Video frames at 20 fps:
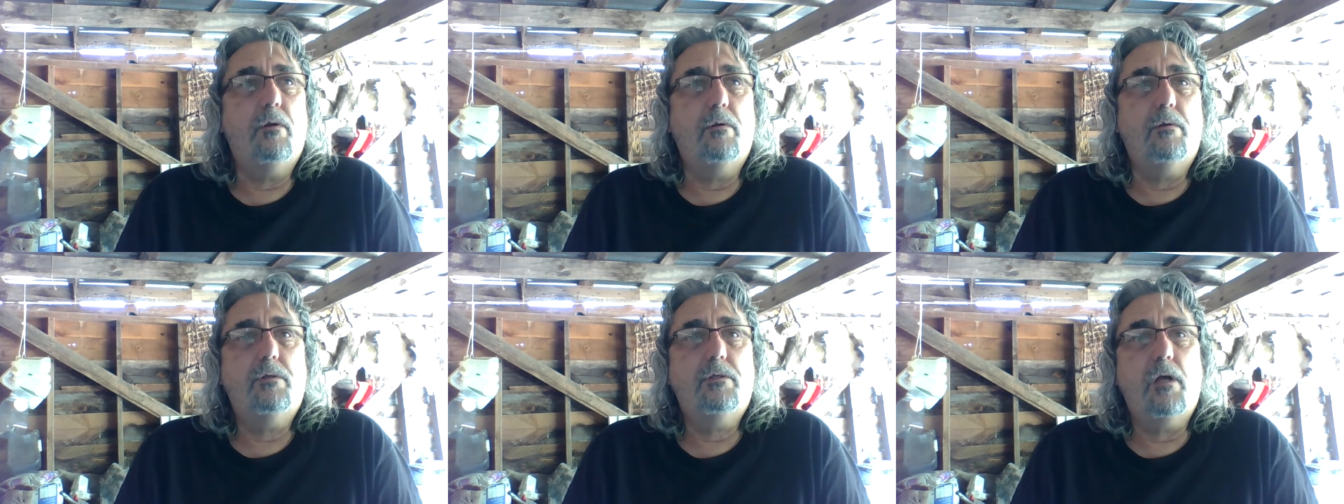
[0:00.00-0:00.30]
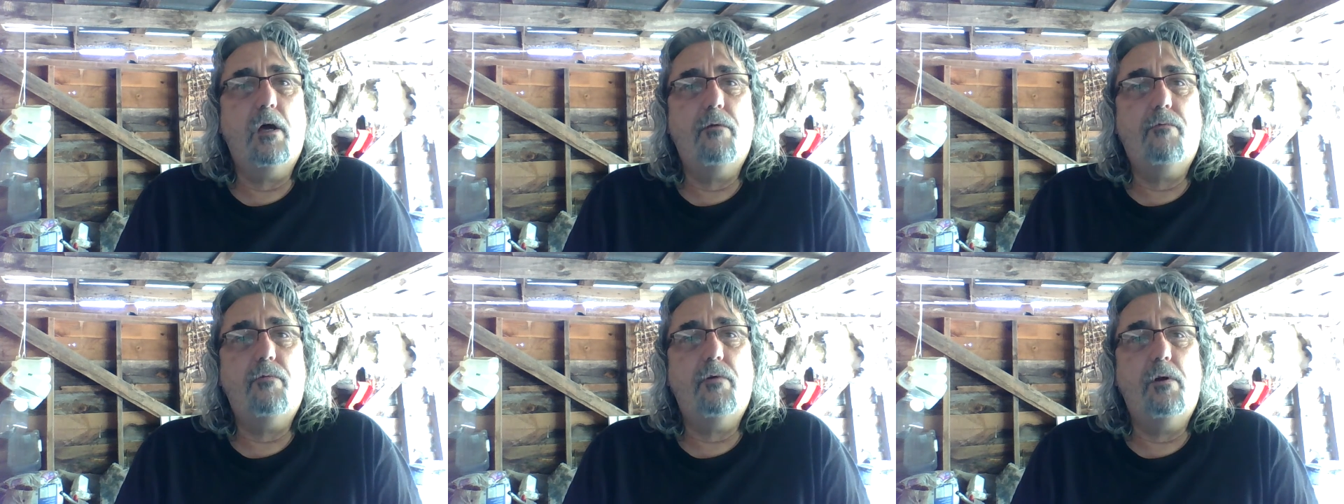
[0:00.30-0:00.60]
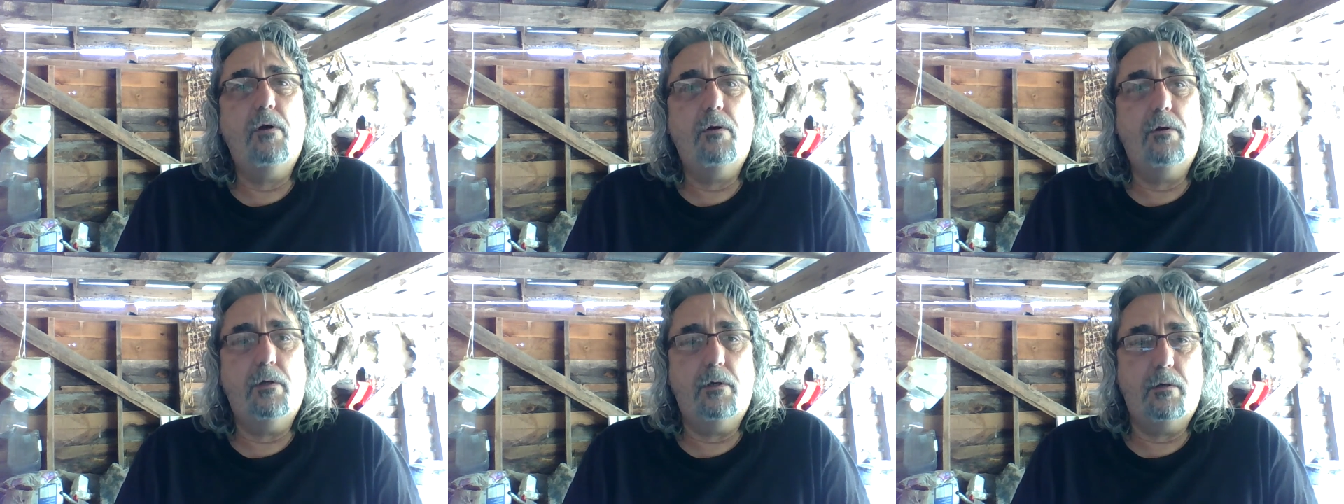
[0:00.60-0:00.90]
stuff.
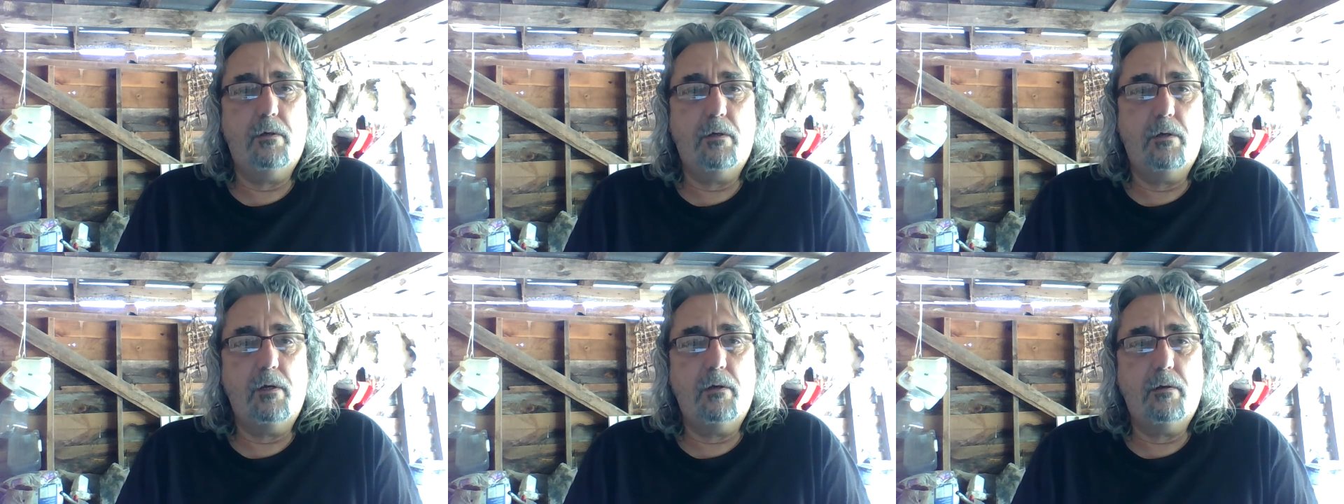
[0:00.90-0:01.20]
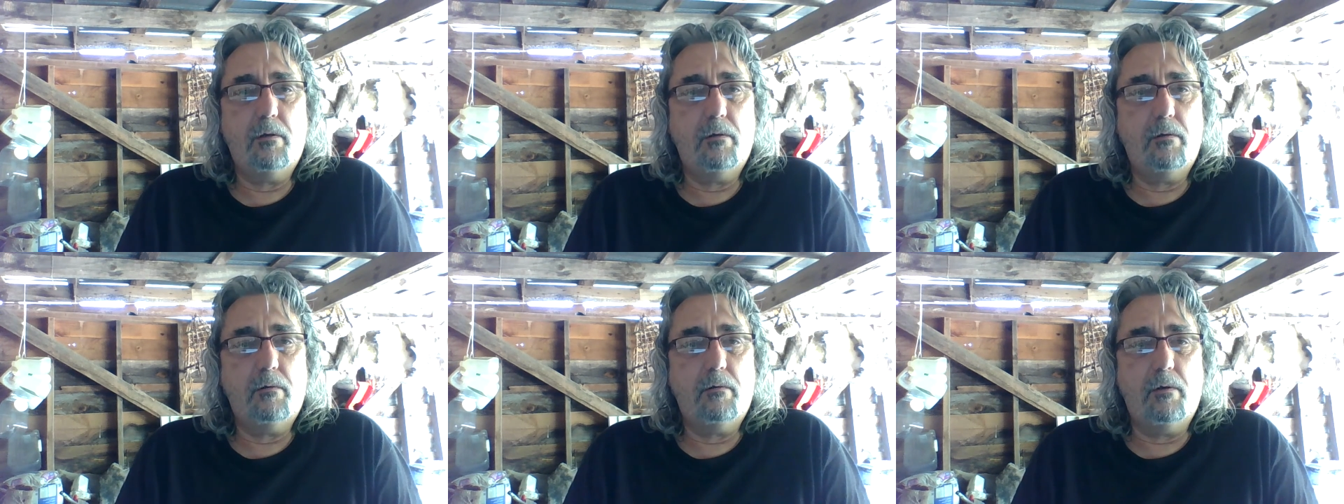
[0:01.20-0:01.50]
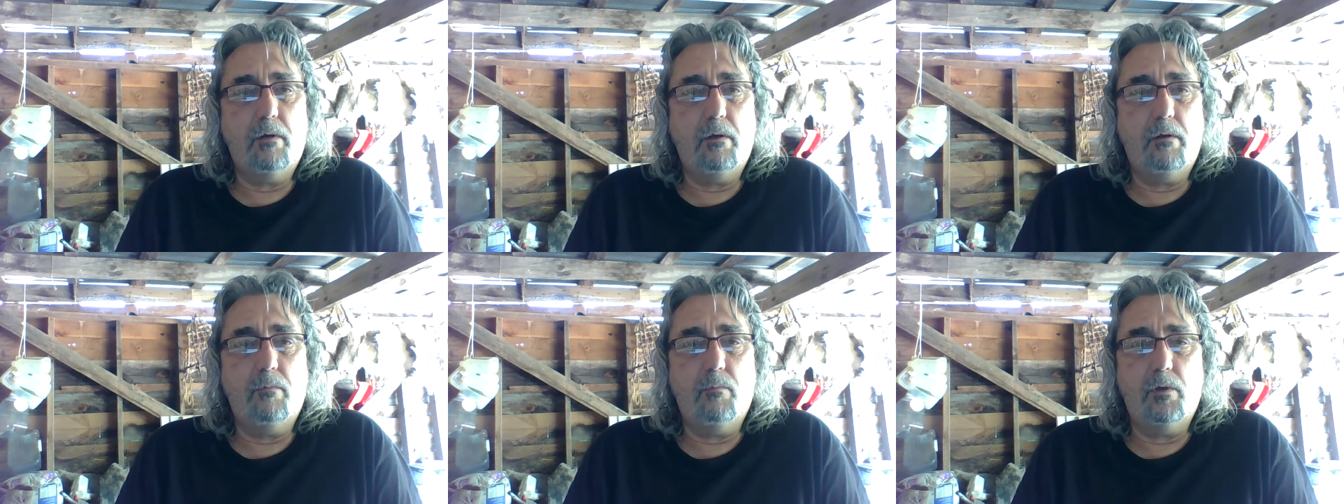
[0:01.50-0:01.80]
That
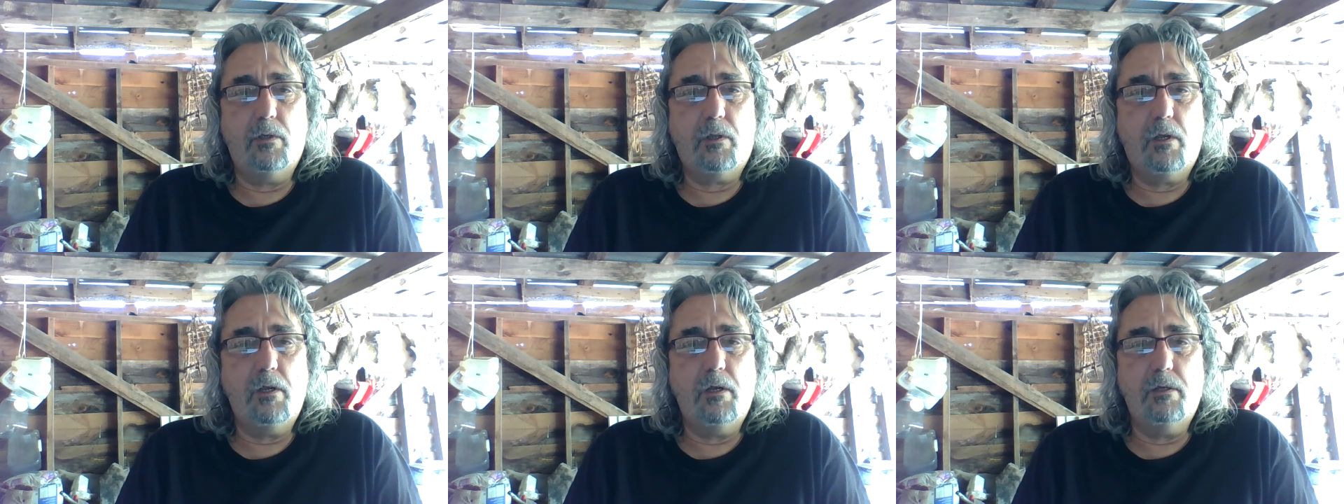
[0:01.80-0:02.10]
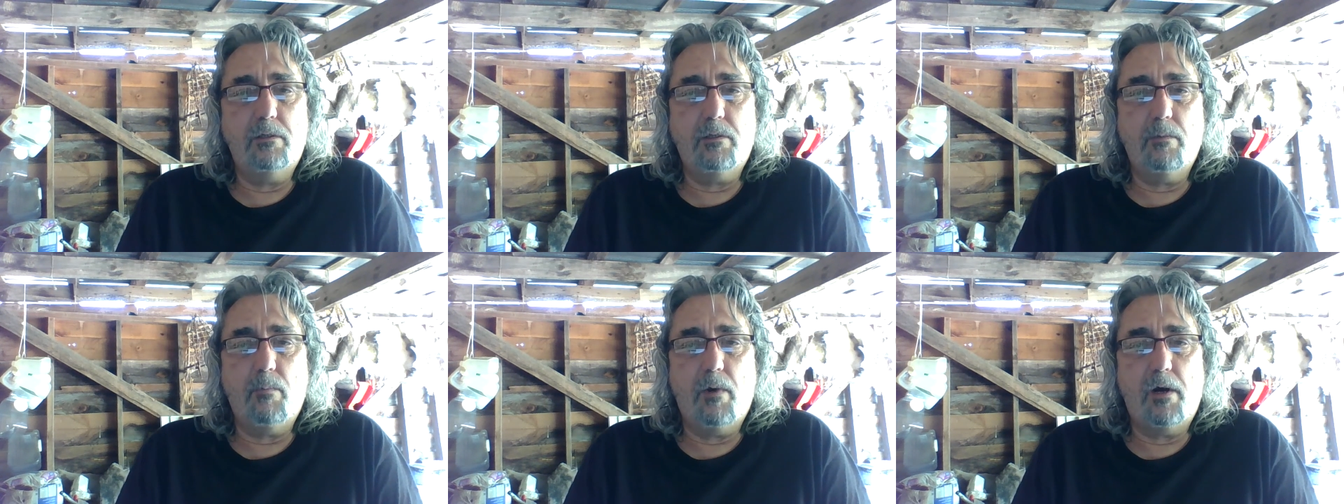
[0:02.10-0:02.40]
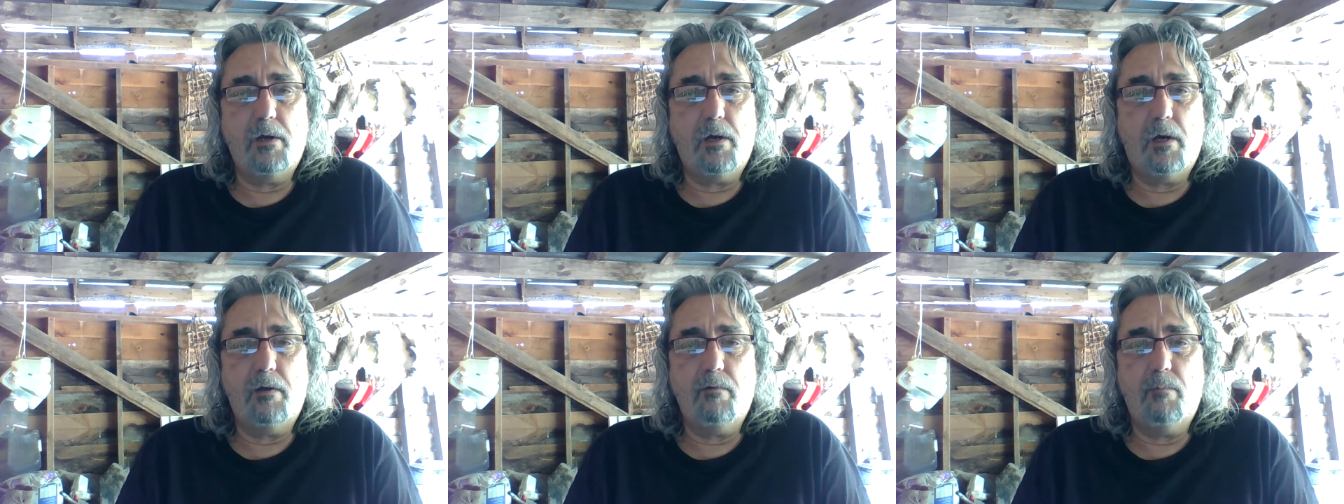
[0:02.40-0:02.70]
and with kids, it
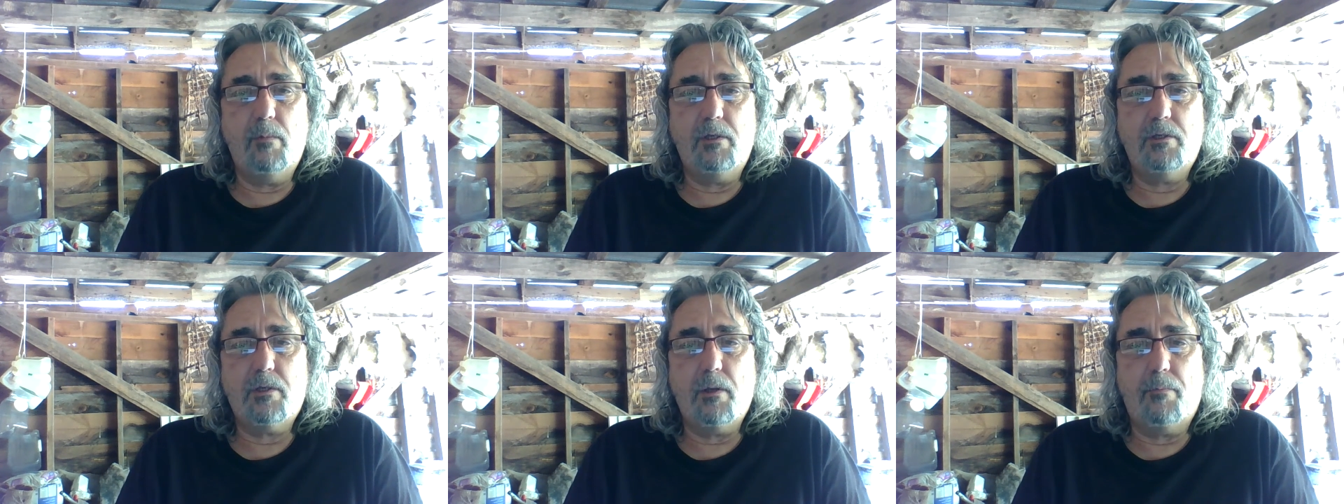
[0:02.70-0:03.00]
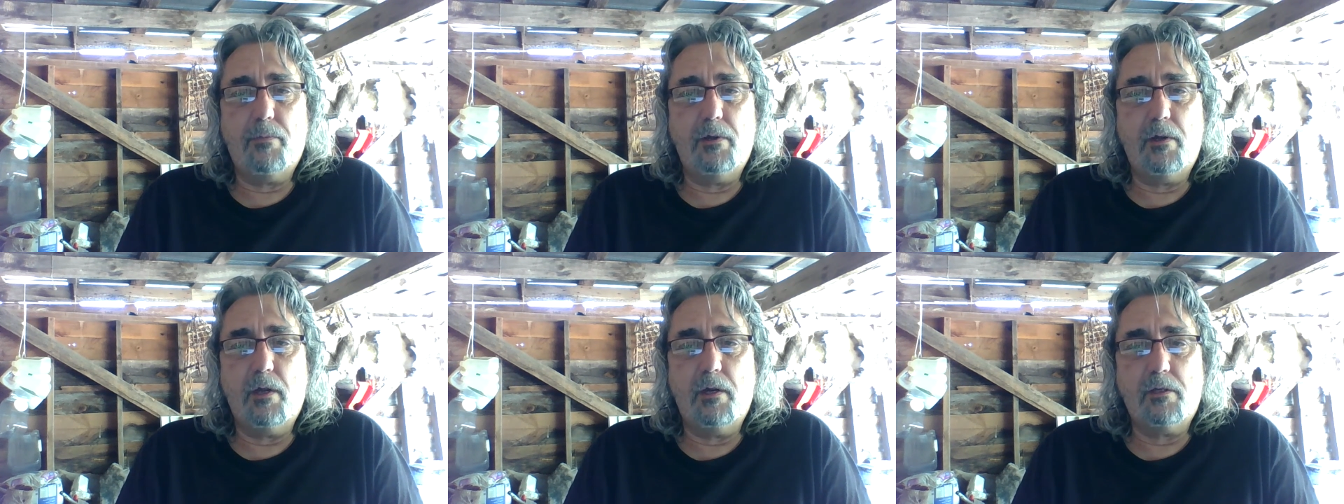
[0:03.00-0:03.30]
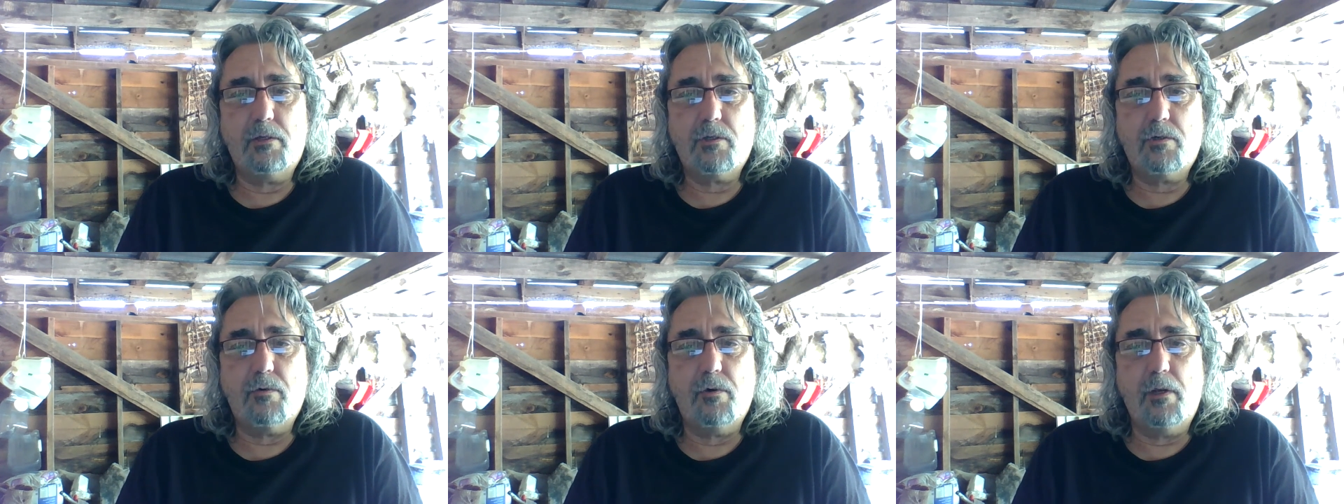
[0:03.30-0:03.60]
might not even be something that
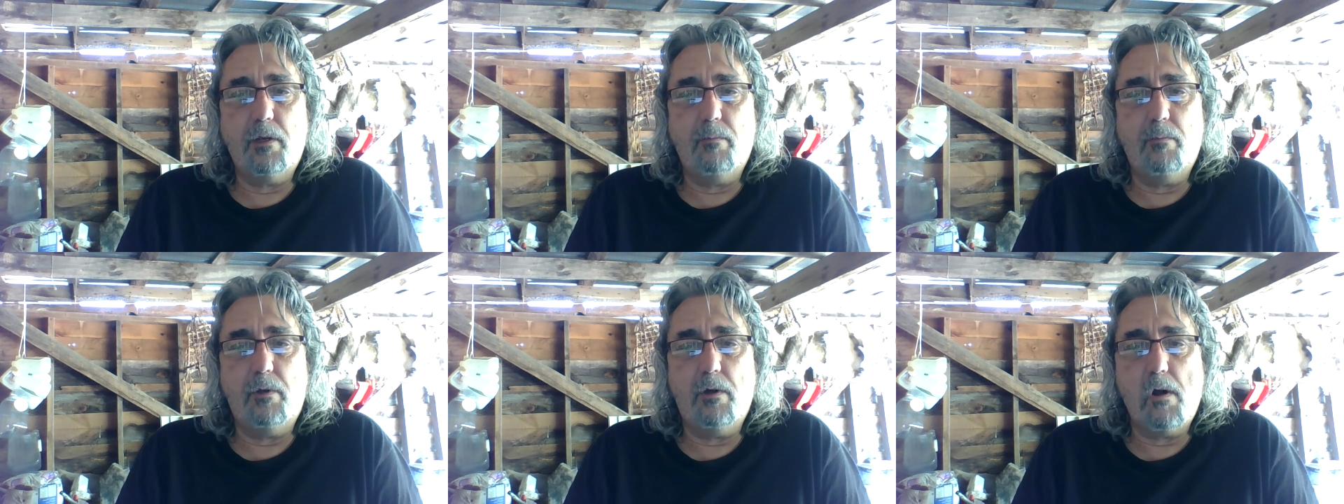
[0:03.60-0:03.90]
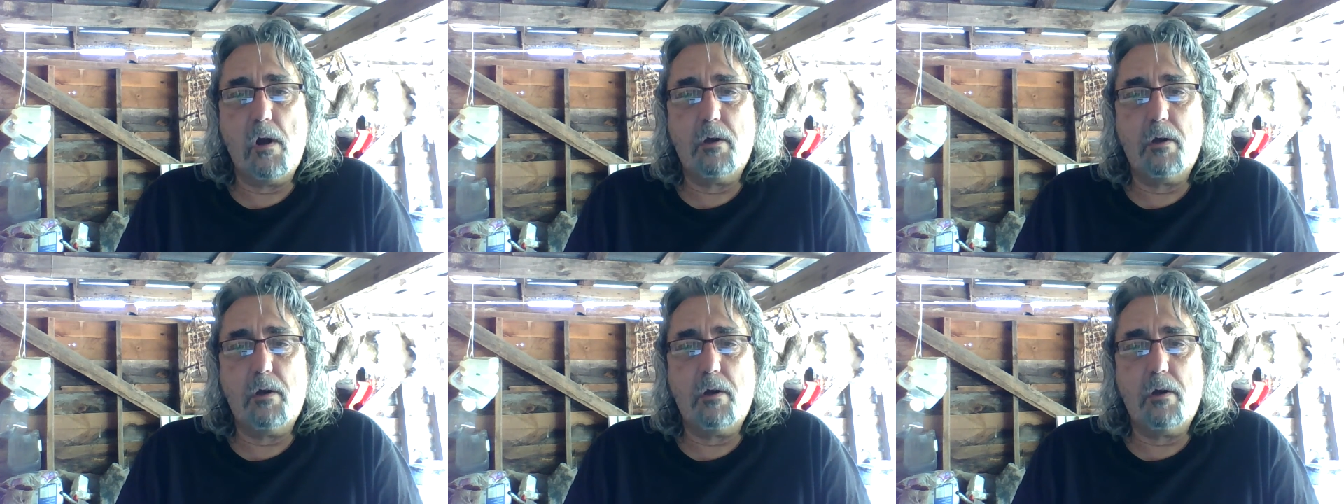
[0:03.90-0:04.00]
extreme.